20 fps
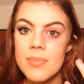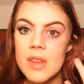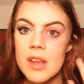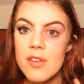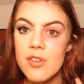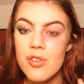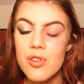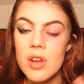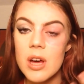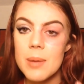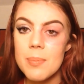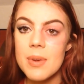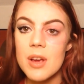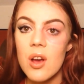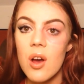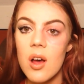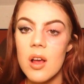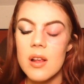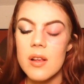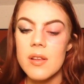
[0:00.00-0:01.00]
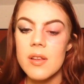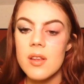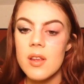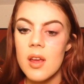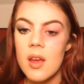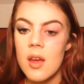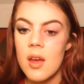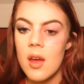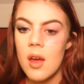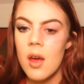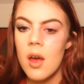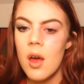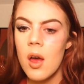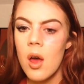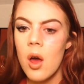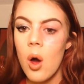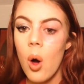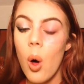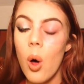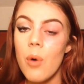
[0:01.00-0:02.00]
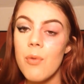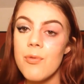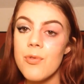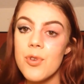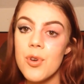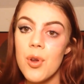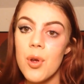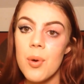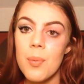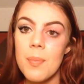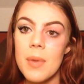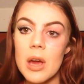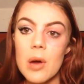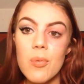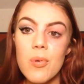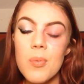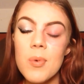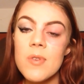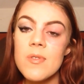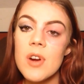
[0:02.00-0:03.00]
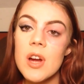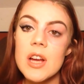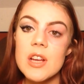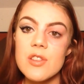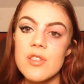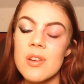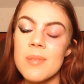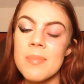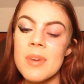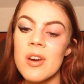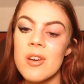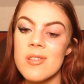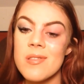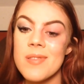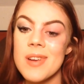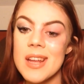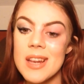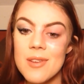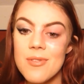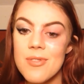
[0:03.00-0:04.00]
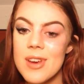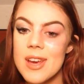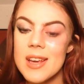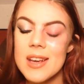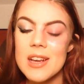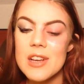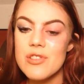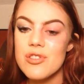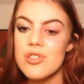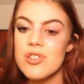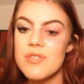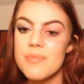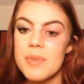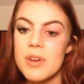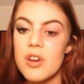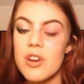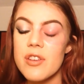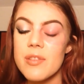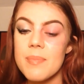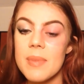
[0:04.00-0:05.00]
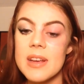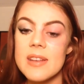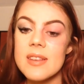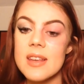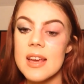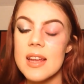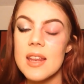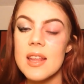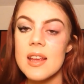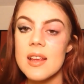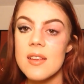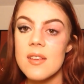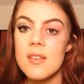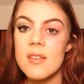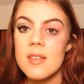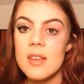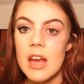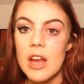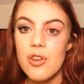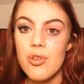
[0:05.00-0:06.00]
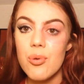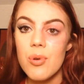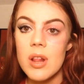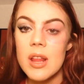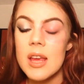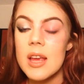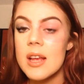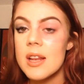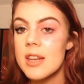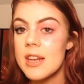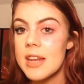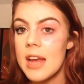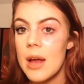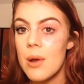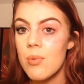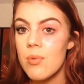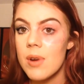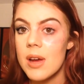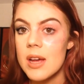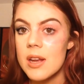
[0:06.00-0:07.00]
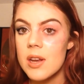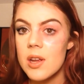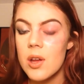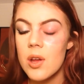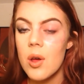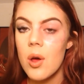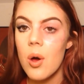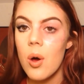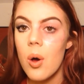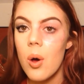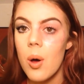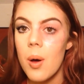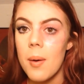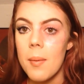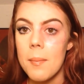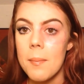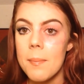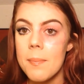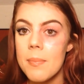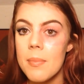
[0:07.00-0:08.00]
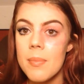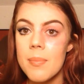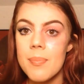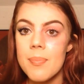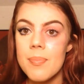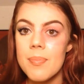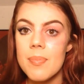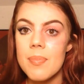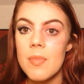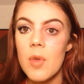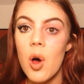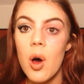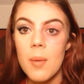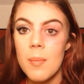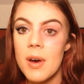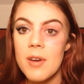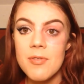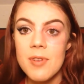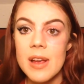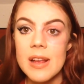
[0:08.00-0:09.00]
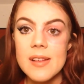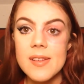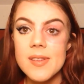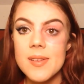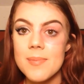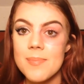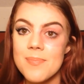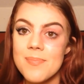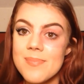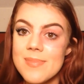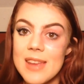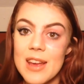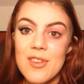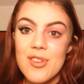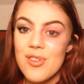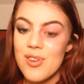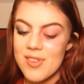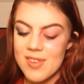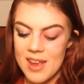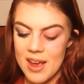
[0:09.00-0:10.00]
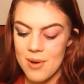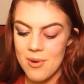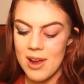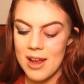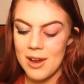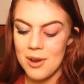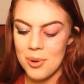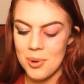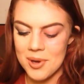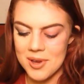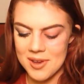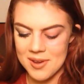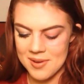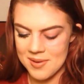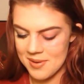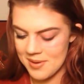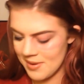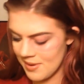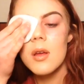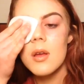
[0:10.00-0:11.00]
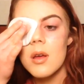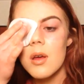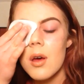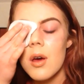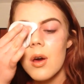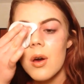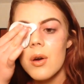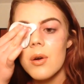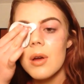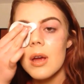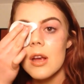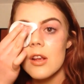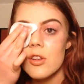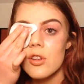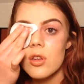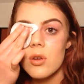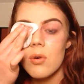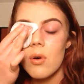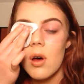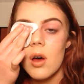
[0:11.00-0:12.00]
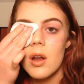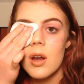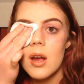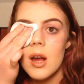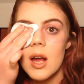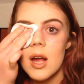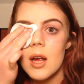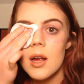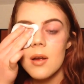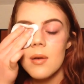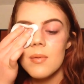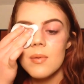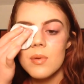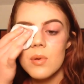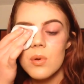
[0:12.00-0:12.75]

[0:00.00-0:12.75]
this is not because of the makeup remover, it's not because of anything, it's just because my skin is naturally that red on my face. That's just how I look. Okay, so other eye.